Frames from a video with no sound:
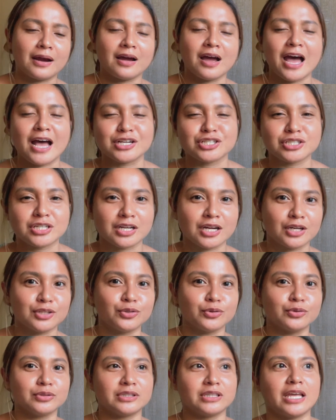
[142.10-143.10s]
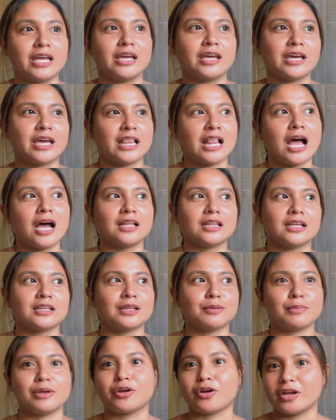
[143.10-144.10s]
hashtag adulting. Kailangan
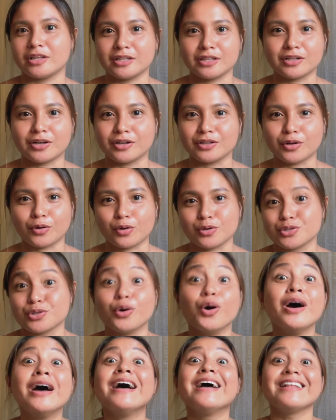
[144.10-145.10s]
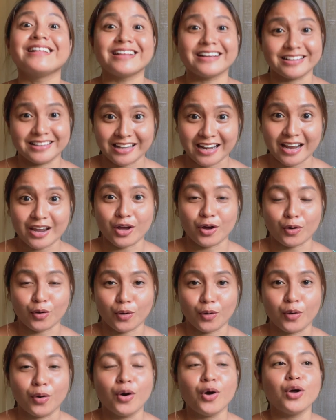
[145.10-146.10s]
natin may credit card ako. So, nagtry
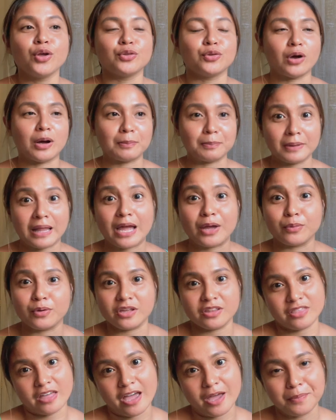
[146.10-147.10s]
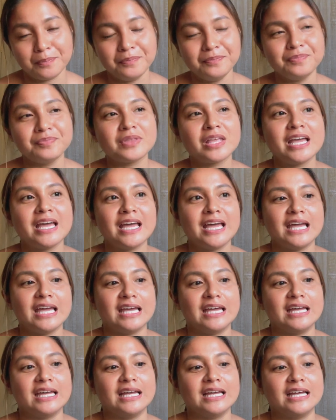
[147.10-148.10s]
ako to apply with them.
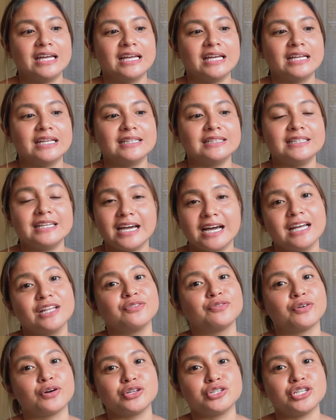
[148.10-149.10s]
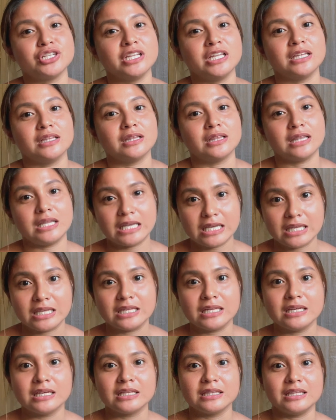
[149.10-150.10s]
And yeah,
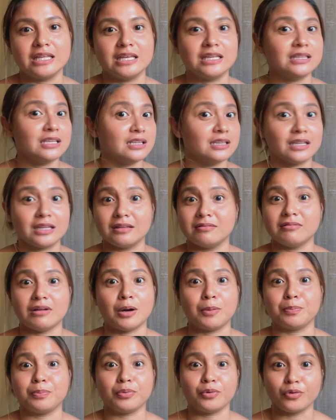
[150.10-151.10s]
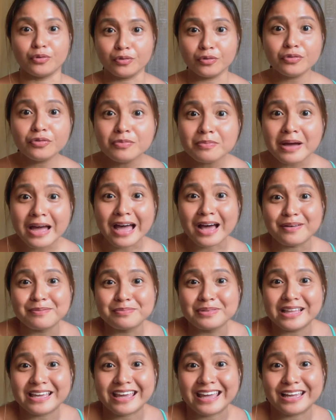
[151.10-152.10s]
unfortunately, they didn't approve my
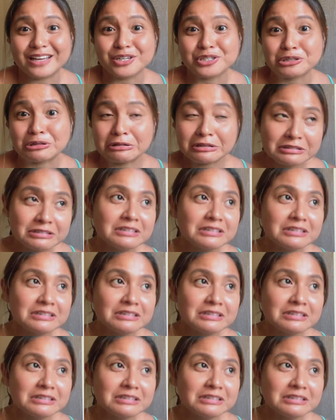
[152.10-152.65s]
application.